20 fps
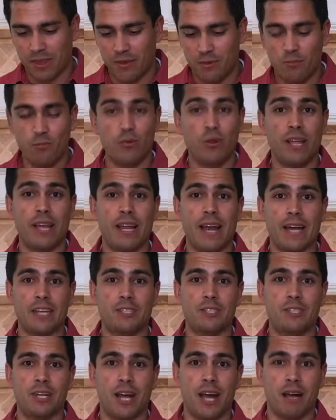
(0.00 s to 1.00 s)
really nice
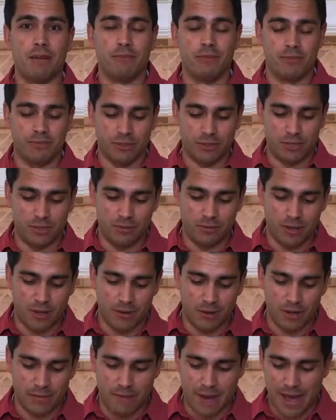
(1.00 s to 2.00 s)
job, first of all,
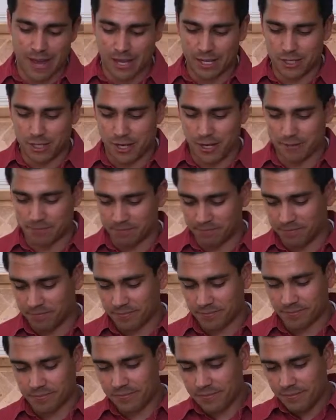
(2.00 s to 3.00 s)
with the packaging.
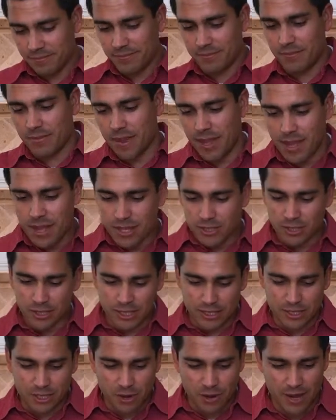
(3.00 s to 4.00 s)
So
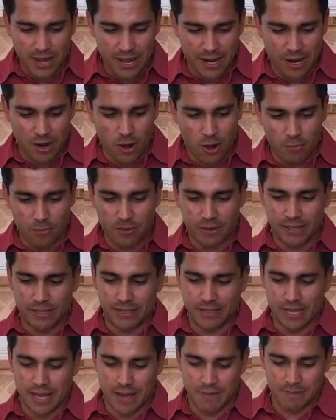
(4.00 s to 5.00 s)
let's go ahead and open this
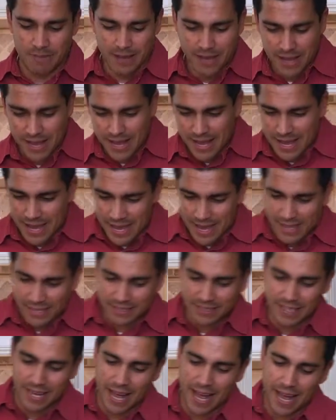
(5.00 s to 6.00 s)
up.
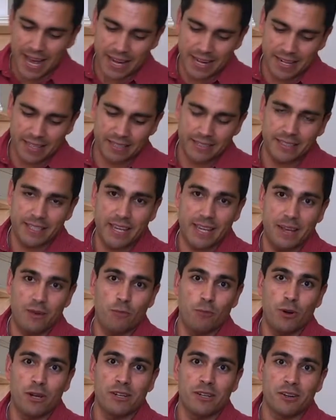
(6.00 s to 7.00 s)
Inside is a
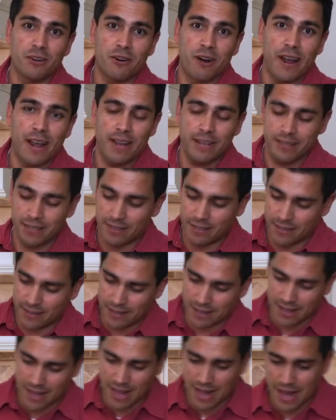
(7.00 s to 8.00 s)
wooden crate.
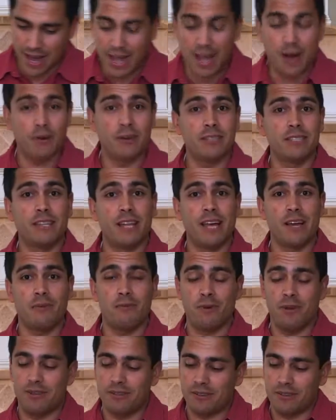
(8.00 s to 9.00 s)
I always like
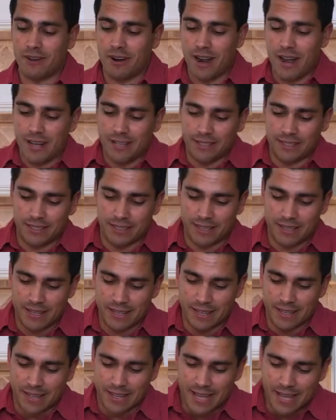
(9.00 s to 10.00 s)
wooden crates.
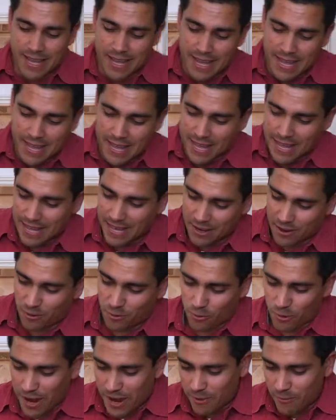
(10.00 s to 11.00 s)

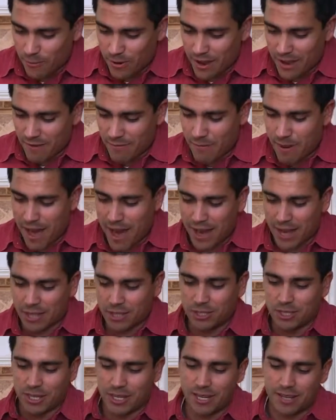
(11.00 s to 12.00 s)
Great way of
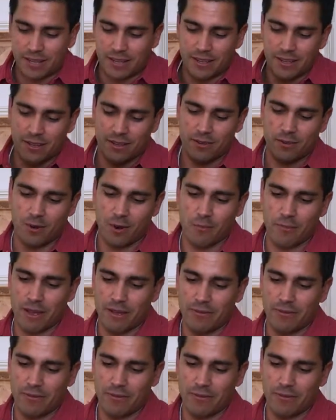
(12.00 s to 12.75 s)
packaging gourmet